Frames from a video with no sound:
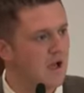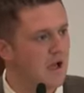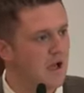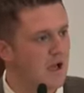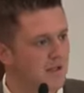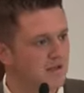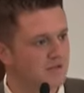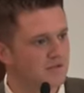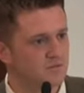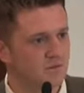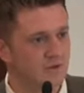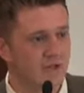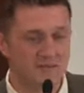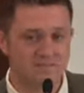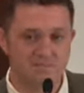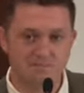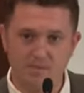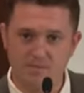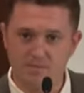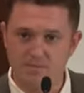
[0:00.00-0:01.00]
And we
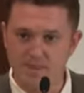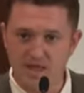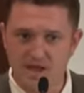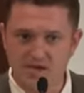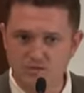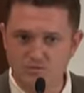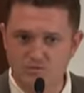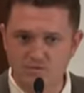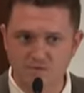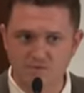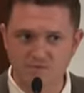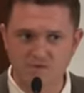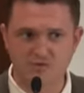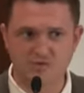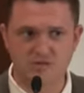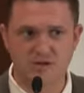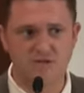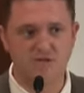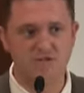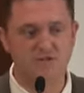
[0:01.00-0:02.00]
had national
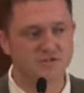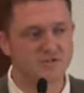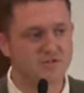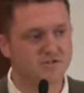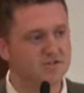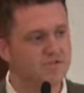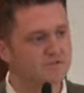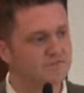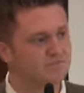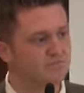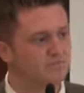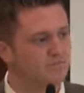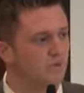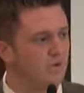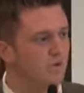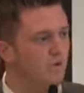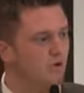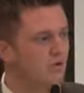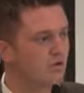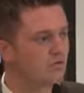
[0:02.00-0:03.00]
demonstrations.
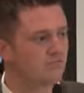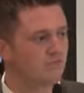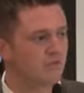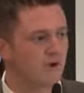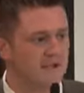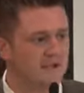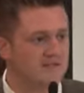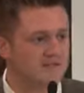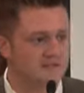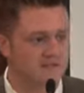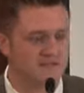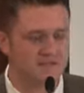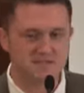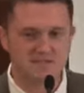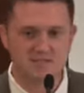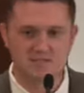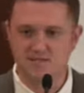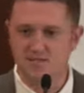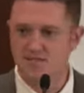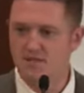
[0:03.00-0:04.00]
We were called
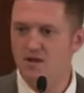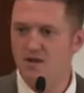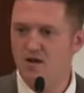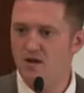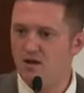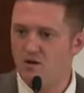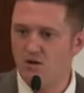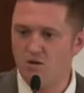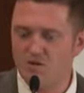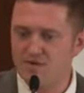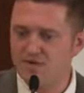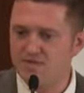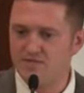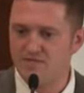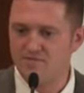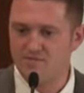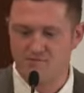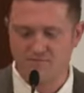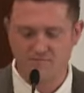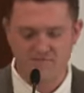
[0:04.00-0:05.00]
racists, all these
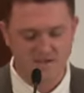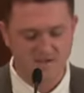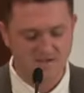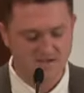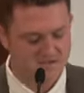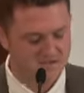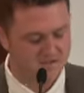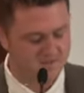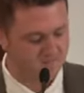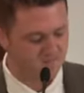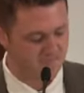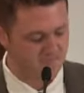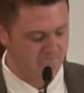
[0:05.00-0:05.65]
different things.